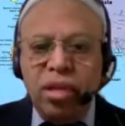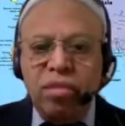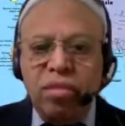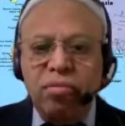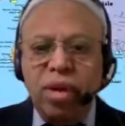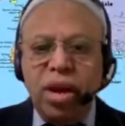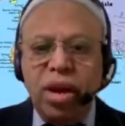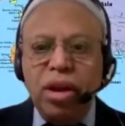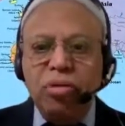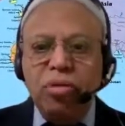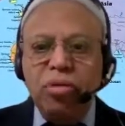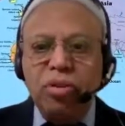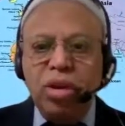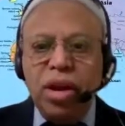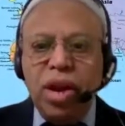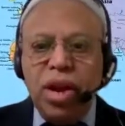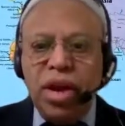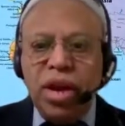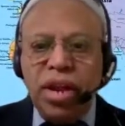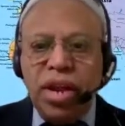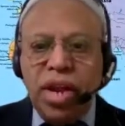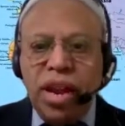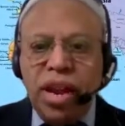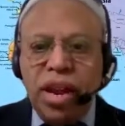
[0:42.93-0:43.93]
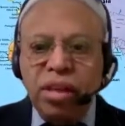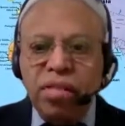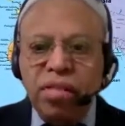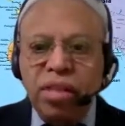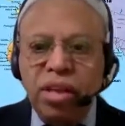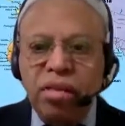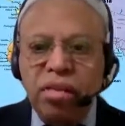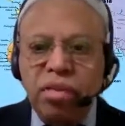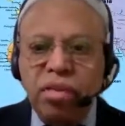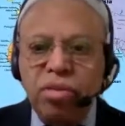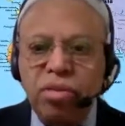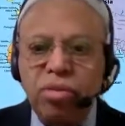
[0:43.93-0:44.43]
While Quran directs
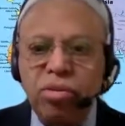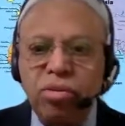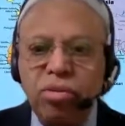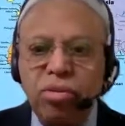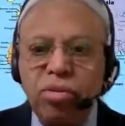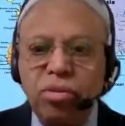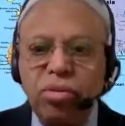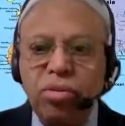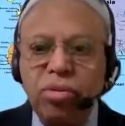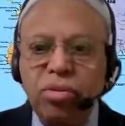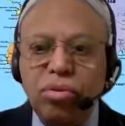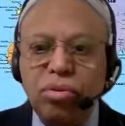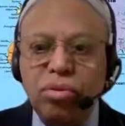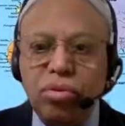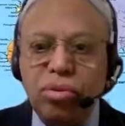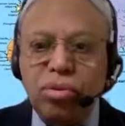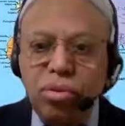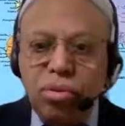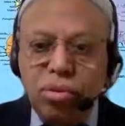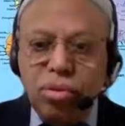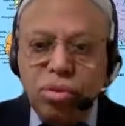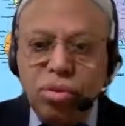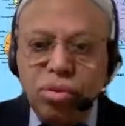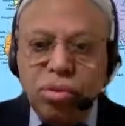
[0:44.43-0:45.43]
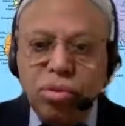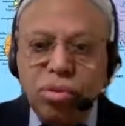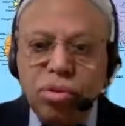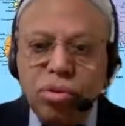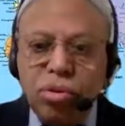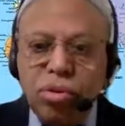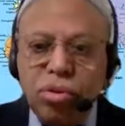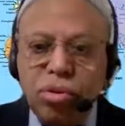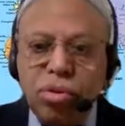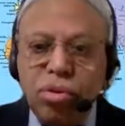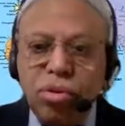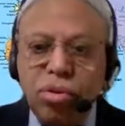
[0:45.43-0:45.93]
us to do
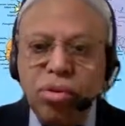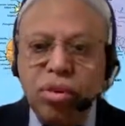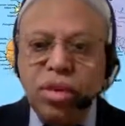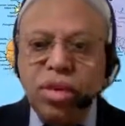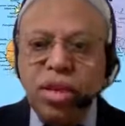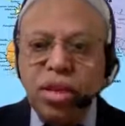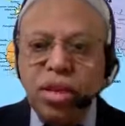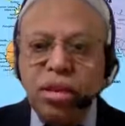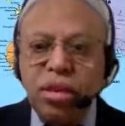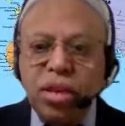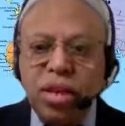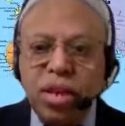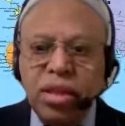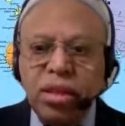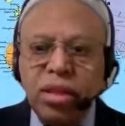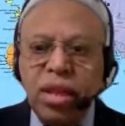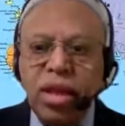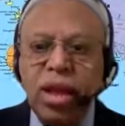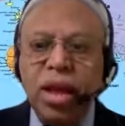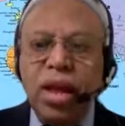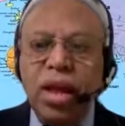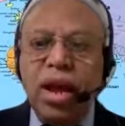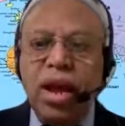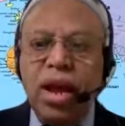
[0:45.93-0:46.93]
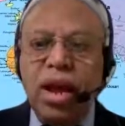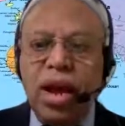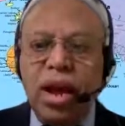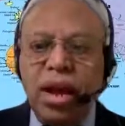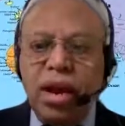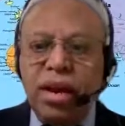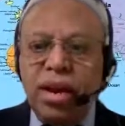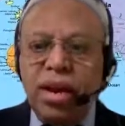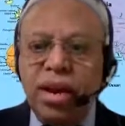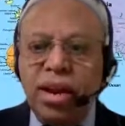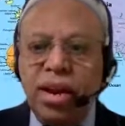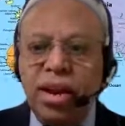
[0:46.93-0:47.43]
true justice
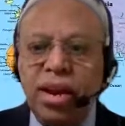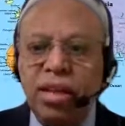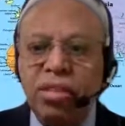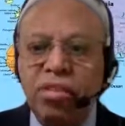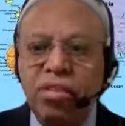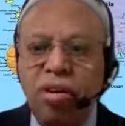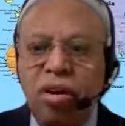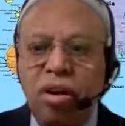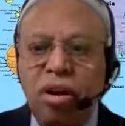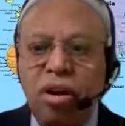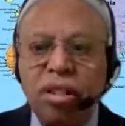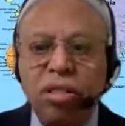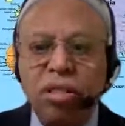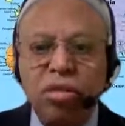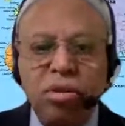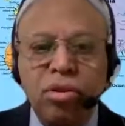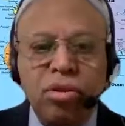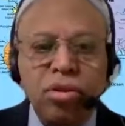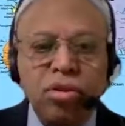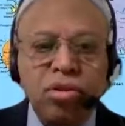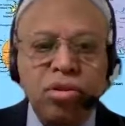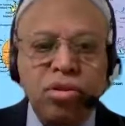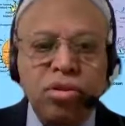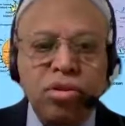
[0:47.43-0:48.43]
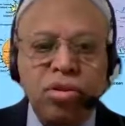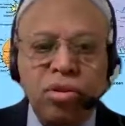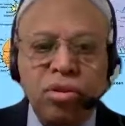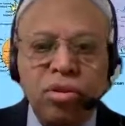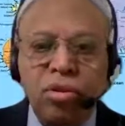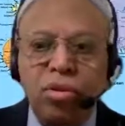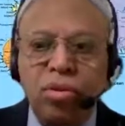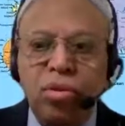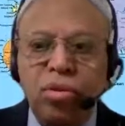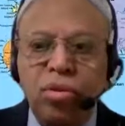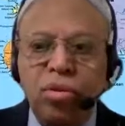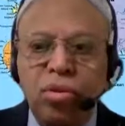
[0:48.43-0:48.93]
and declares all those
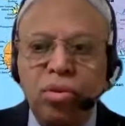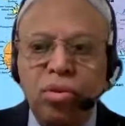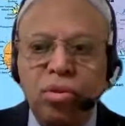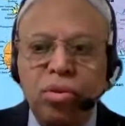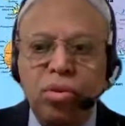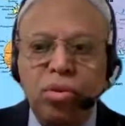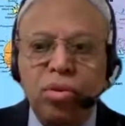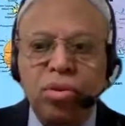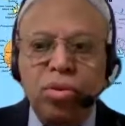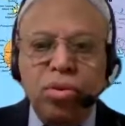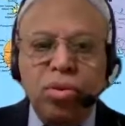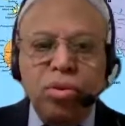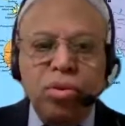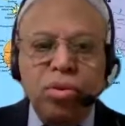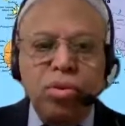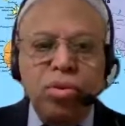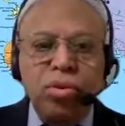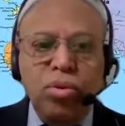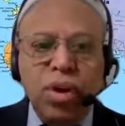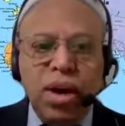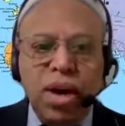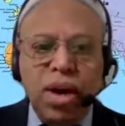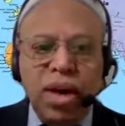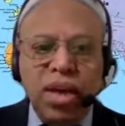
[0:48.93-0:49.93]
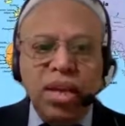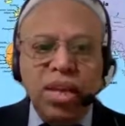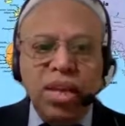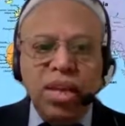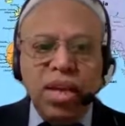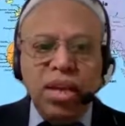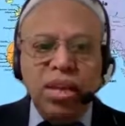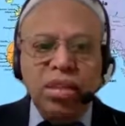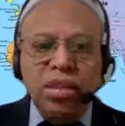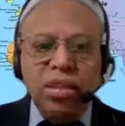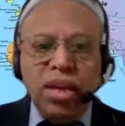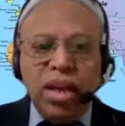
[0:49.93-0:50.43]
who do
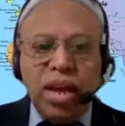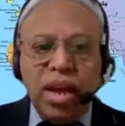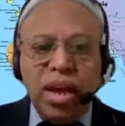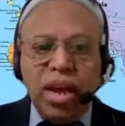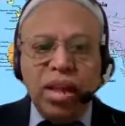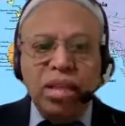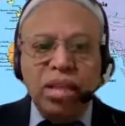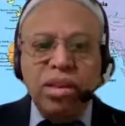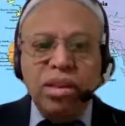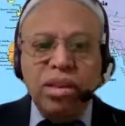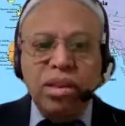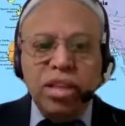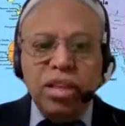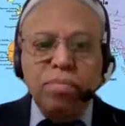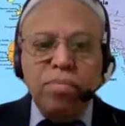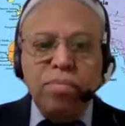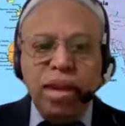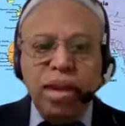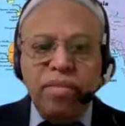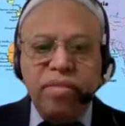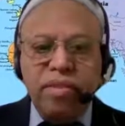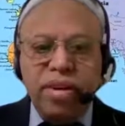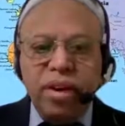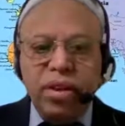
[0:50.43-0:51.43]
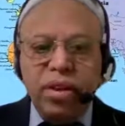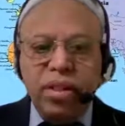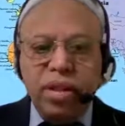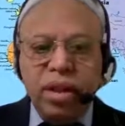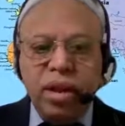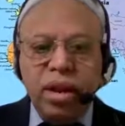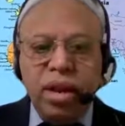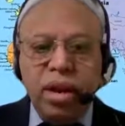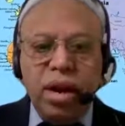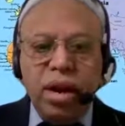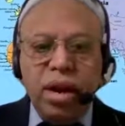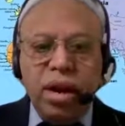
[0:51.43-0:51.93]
unjust as disbelievers.
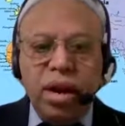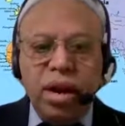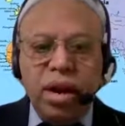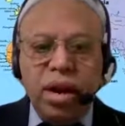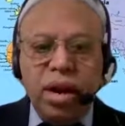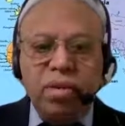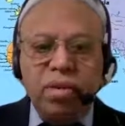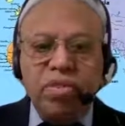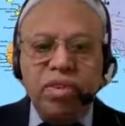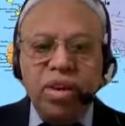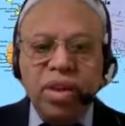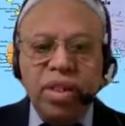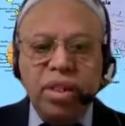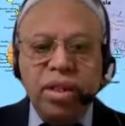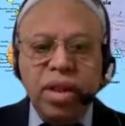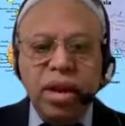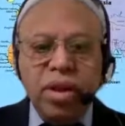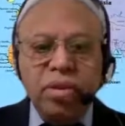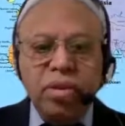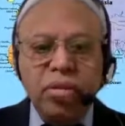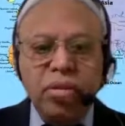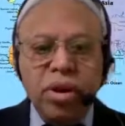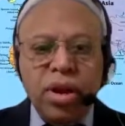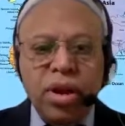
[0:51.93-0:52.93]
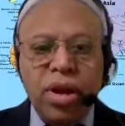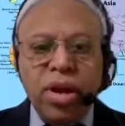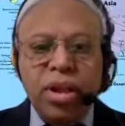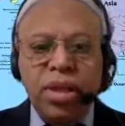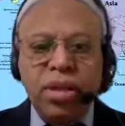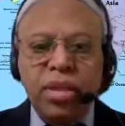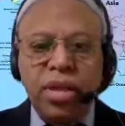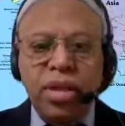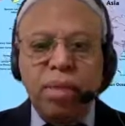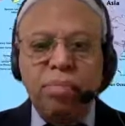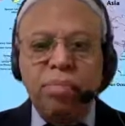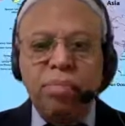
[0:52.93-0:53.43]
Reference Al
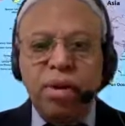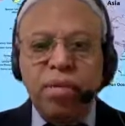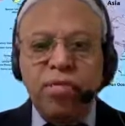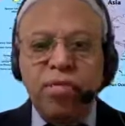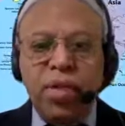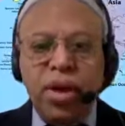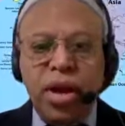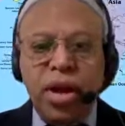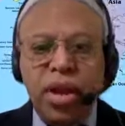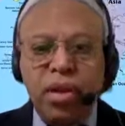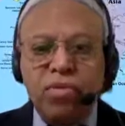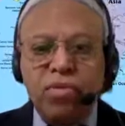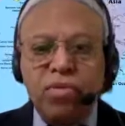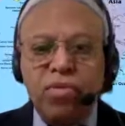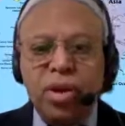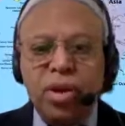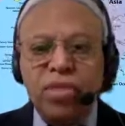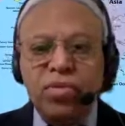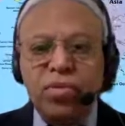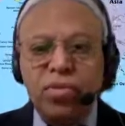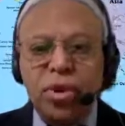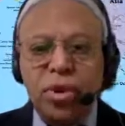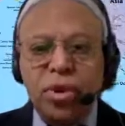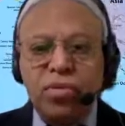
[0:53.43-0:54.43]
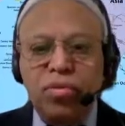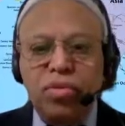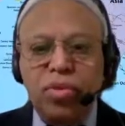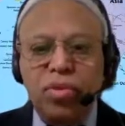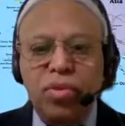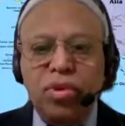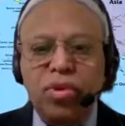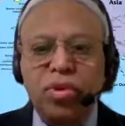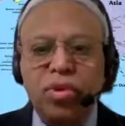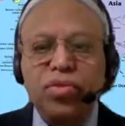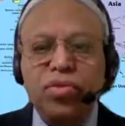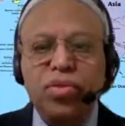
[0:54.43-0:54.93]
Quran, chapter 5, verse
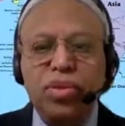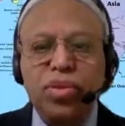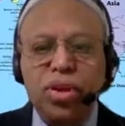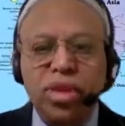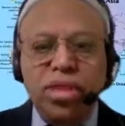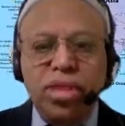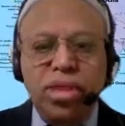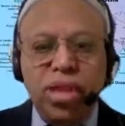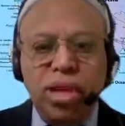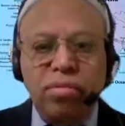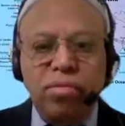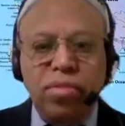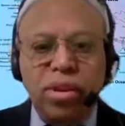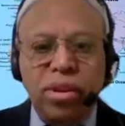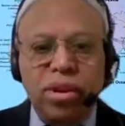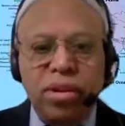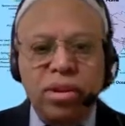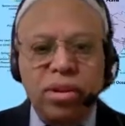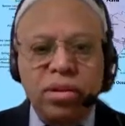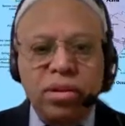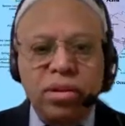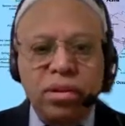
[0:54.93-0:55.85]
44 to 47.